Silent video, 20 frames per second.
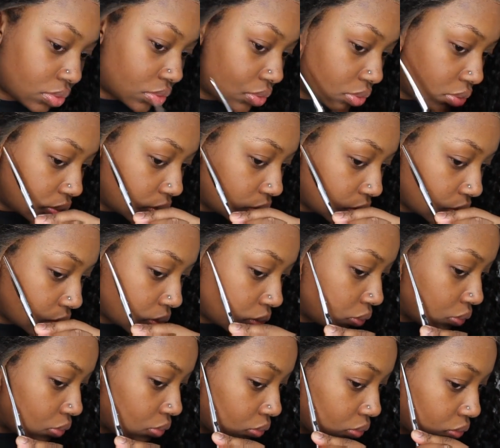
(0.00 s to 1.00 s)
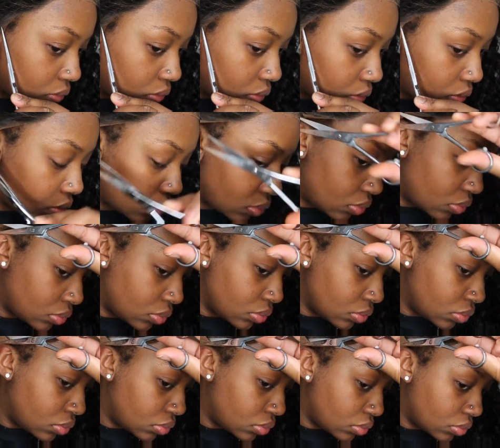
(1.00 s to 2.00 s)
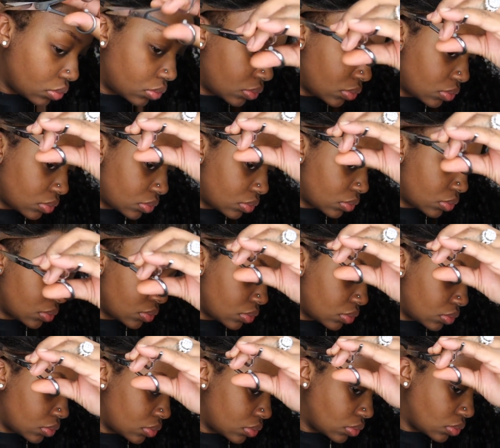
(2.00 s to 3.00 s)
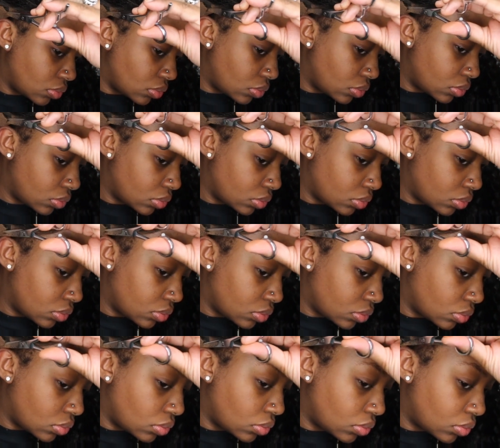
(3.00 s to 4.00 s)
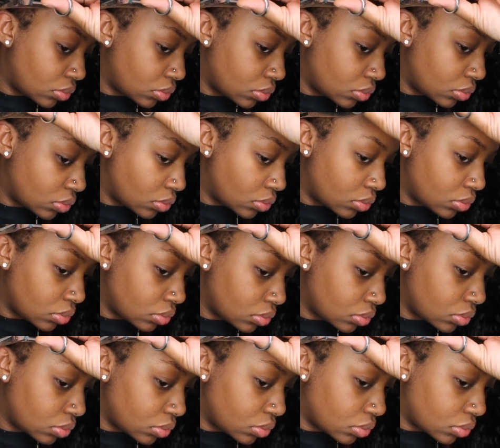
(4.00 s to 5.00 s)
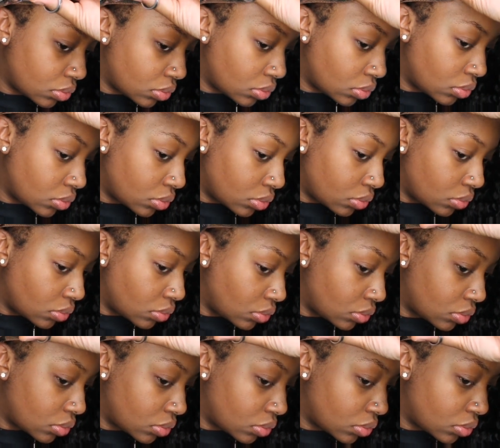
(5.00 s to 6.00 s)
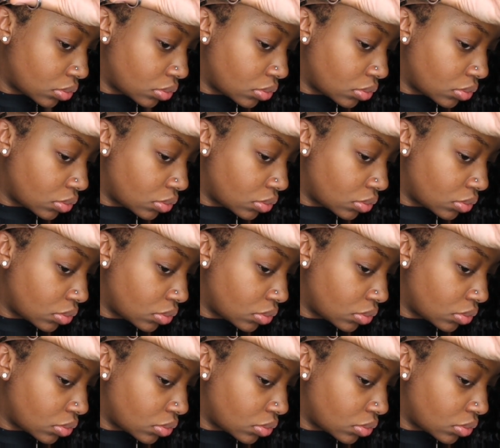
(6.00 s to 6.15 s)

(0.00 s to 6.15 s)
(silence)